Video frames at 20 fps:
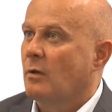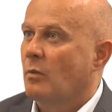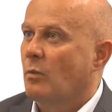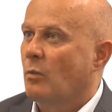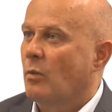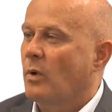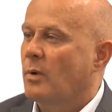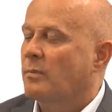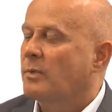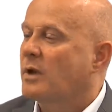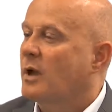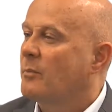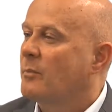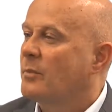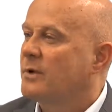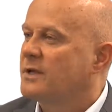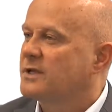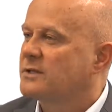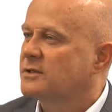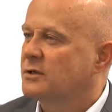When
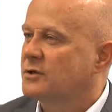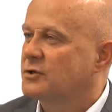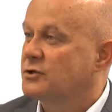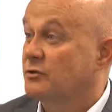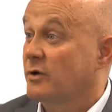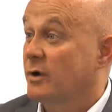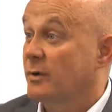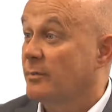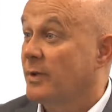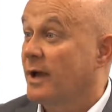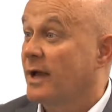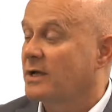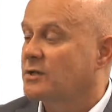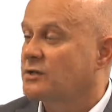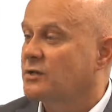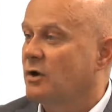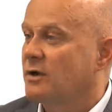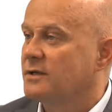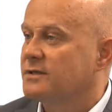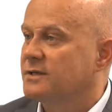companies kind of shrink pack
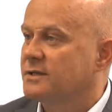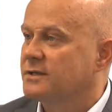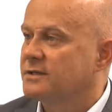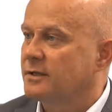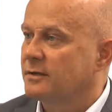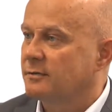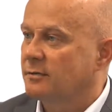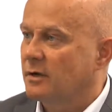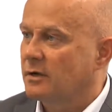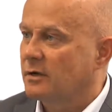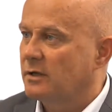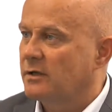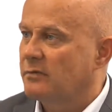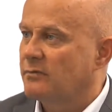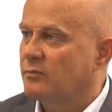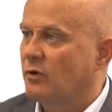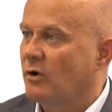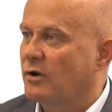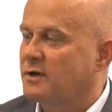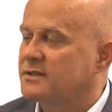sizes and kind of
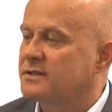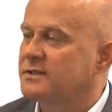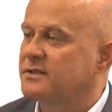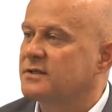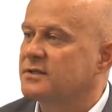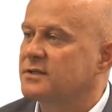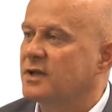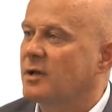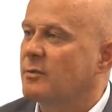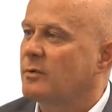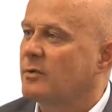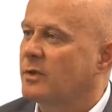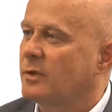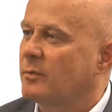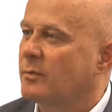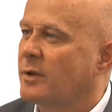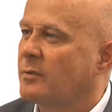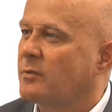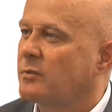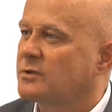leave prices the same, I
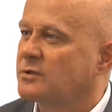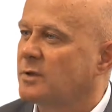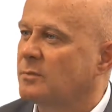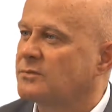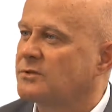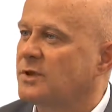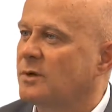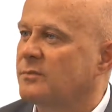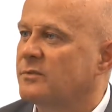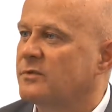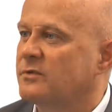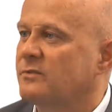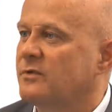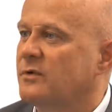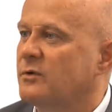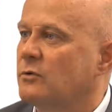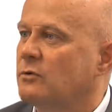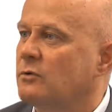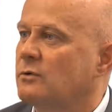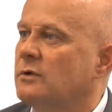think people sometimes
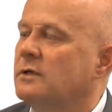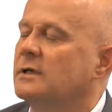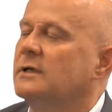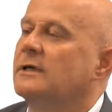feel